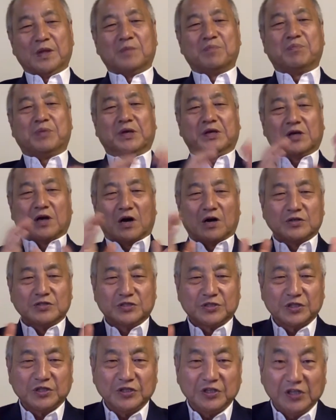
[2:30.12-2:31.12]
because
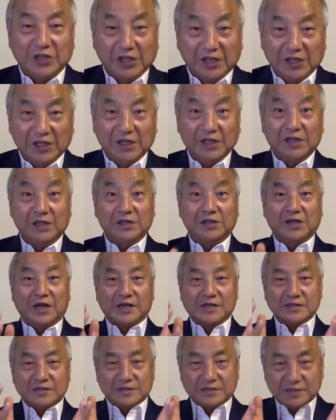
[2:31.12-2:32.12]
the need
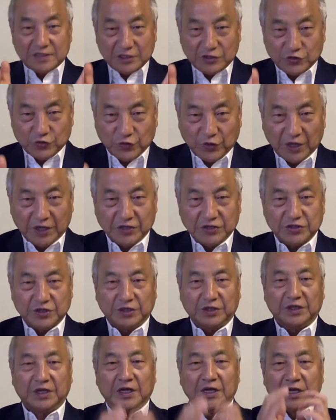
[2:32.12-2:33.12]
and
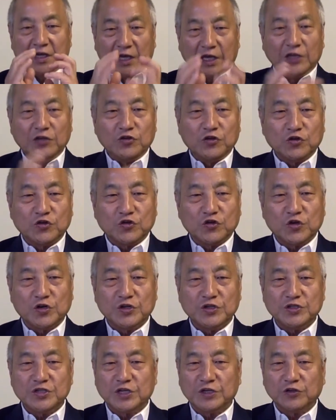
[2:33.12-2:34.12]
situation in your
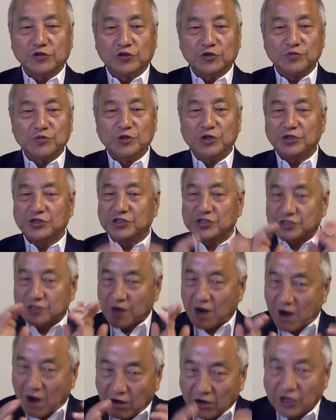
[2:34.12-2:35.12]
church and communities
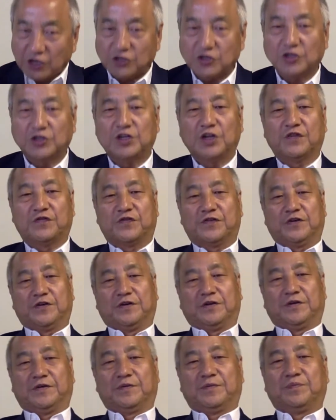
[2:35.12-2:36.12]
are each
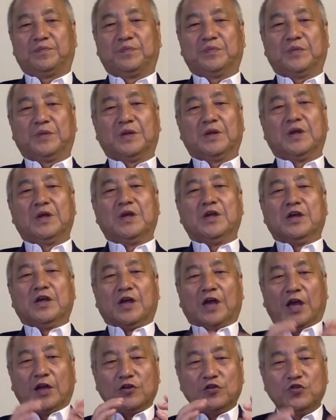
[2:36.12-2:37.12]
different.
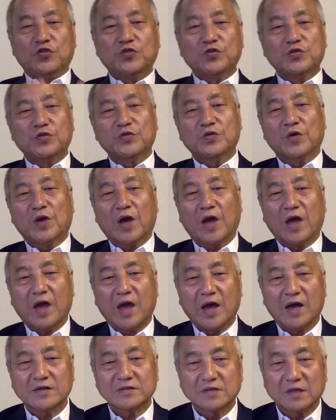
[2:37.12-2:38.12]
And you
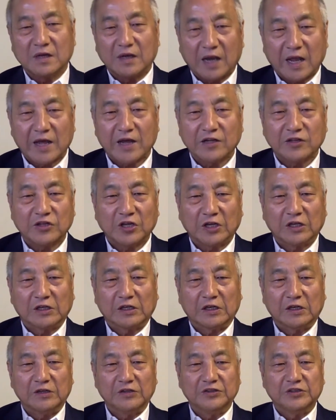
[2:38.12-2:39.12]
as a laity and
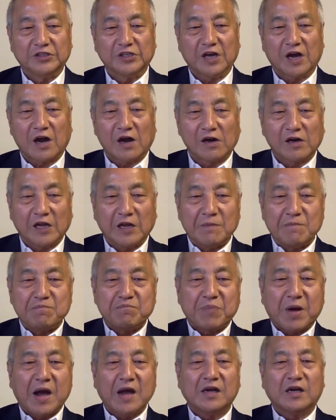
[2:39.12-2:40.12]
clergy are
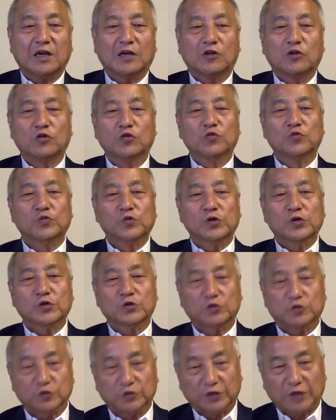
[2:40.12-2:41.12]
invited to
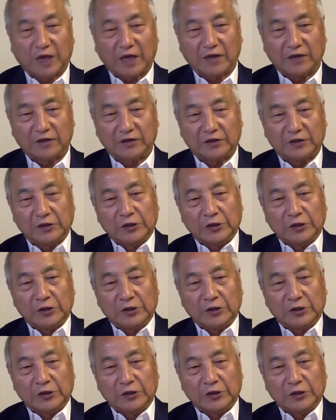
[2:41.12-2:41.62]
work together